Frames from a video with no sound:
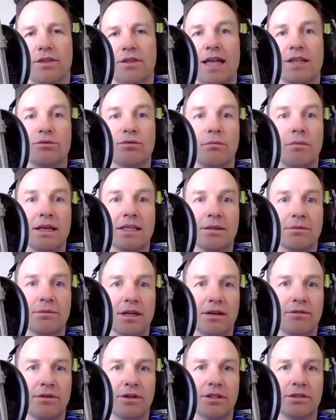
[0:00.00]
and so that's
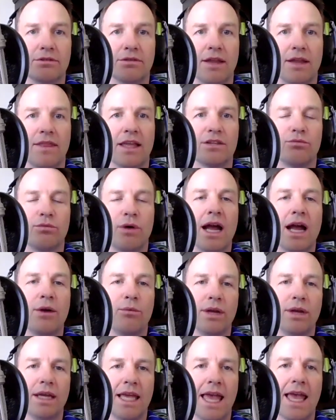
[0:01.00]
what makes it the difference right
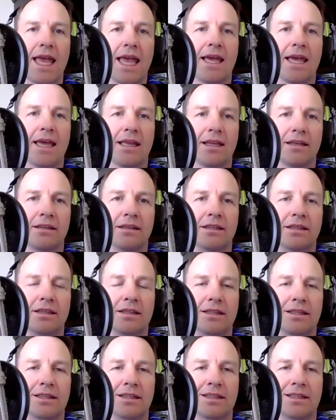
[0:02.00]
that's why we
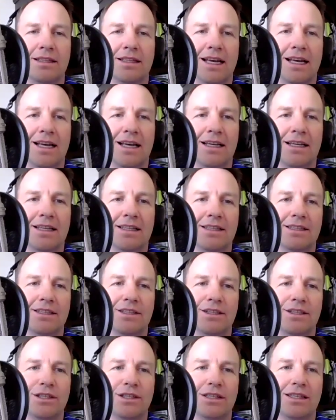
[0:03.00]
can
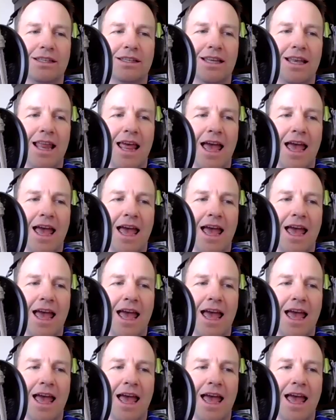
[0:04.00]
uh,